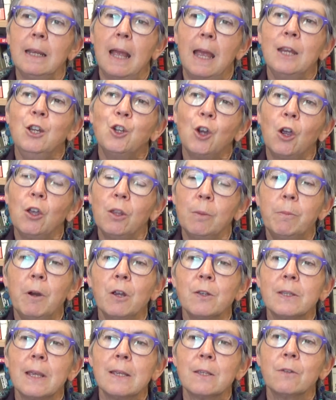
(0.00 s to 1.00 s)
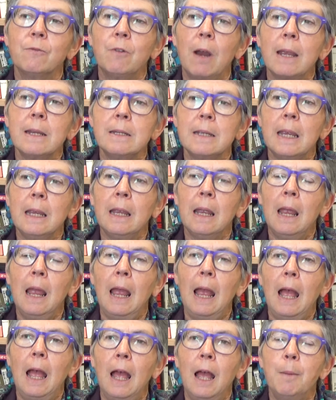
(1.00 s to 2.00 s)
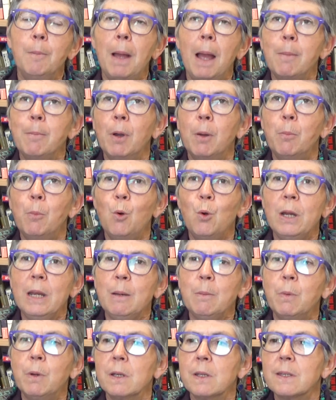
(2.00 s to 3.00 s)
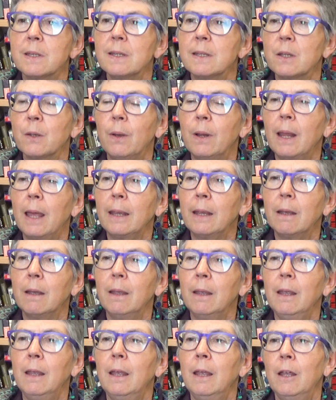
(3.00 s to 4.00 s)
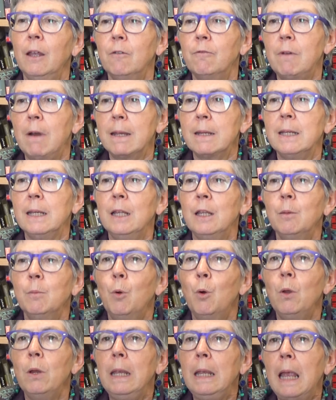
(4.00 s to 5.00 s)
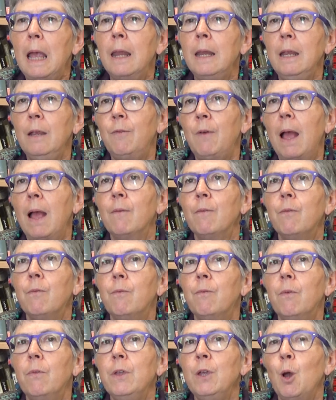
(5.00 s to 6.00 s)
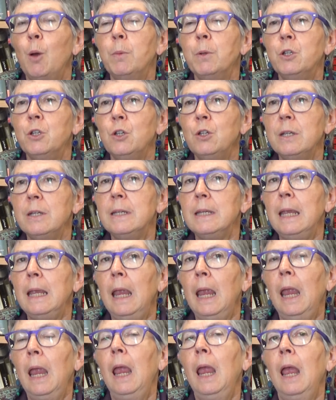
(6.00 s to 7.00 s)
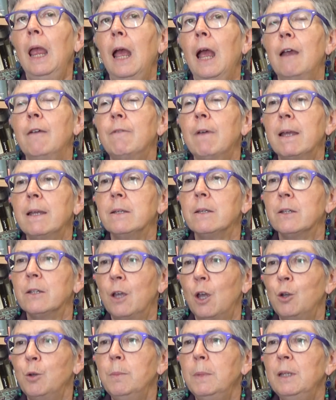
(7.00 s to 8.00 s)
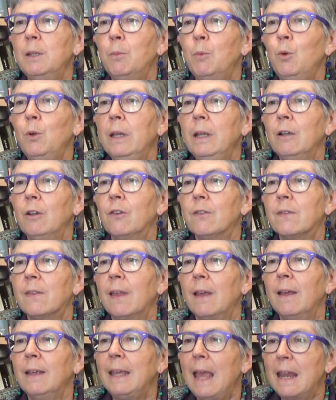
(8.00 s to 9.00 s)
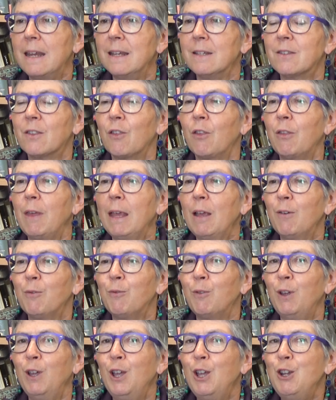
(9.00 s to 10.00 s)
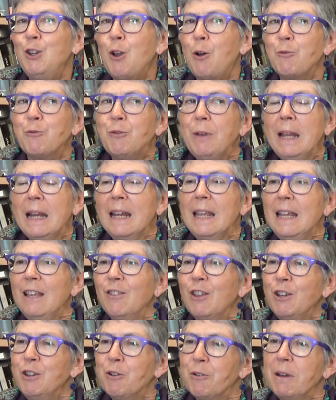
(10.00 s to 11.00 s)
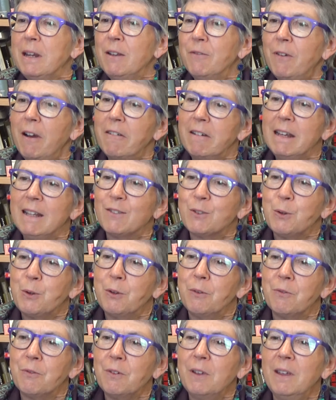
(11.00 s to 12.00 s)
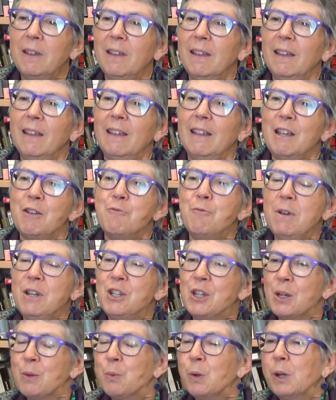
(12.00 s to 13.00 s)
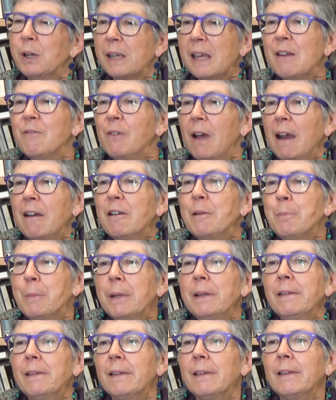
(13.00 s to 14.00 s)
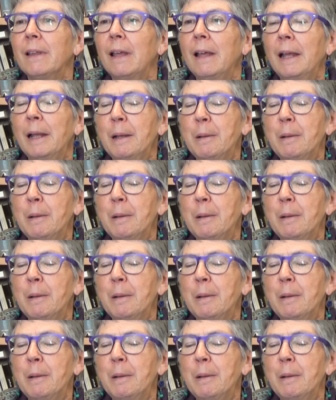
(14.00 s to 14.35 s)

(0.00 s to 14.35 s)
I enjoy the process of writing. I'm a morning person, so I like writing in the morning, and if I have the opportunity, I write at home in the morning, because again, it's the thing of not feeling that you're in a very sort of rigid work environment.